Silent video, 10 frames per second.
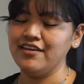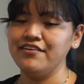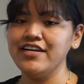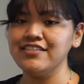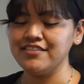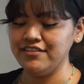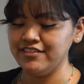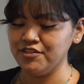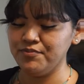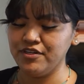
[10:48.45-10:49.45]
All right, so
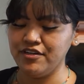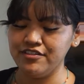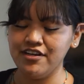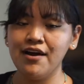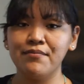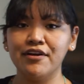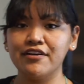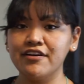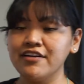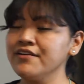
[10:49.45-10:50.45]
let's open our dot
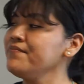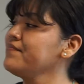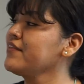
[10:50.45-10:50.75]
marker